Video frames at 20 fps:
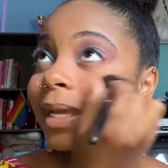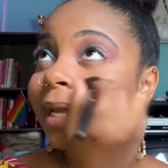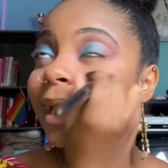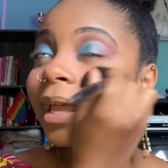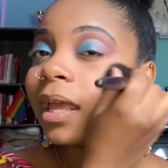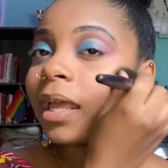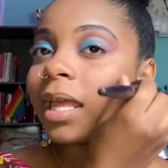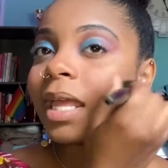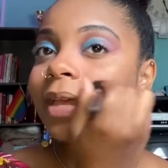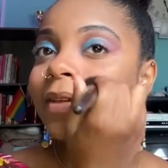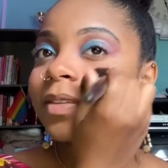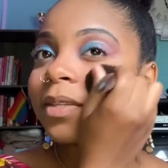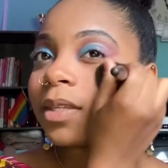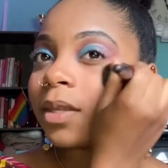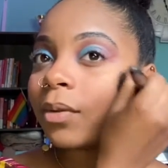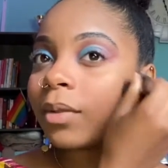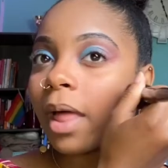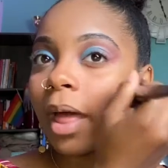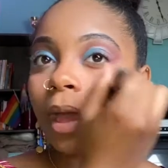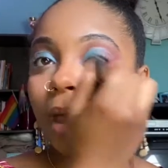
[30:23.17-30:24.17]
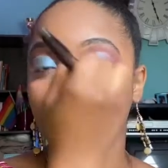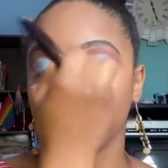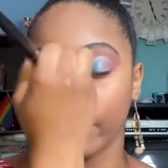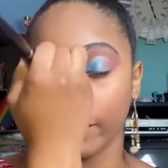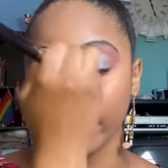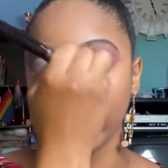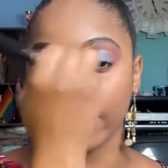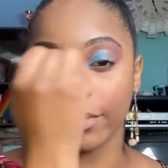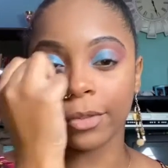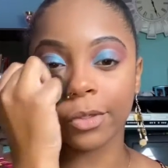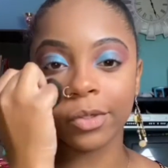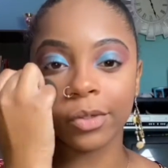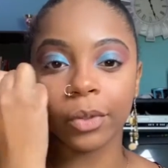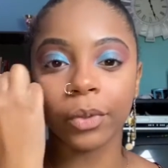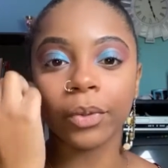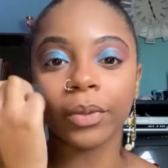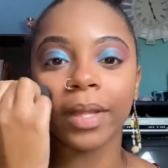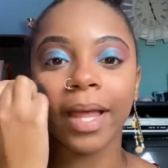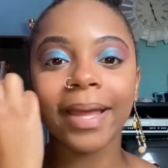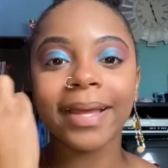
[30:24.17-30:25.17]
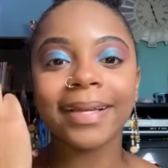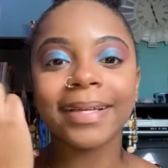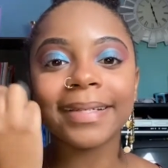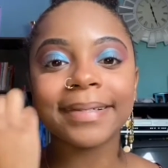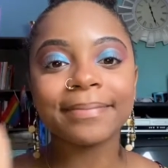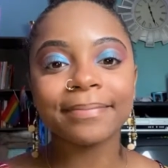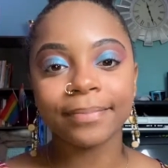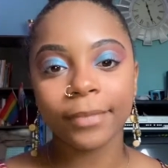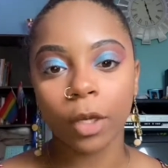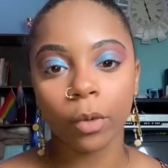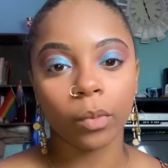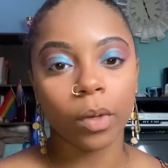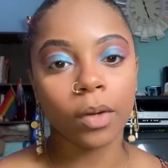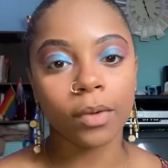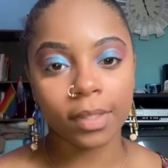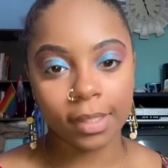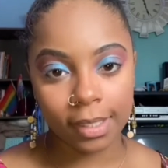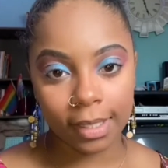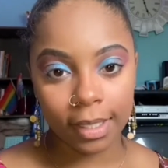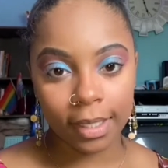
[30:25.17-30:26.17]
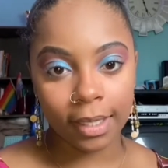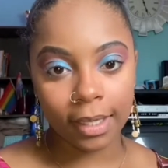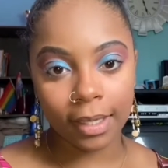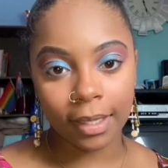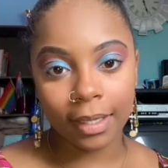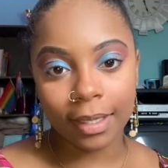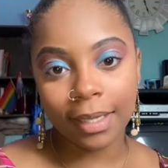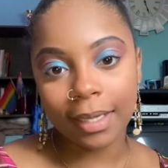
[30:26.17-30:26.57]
It gives you like a real true like rosy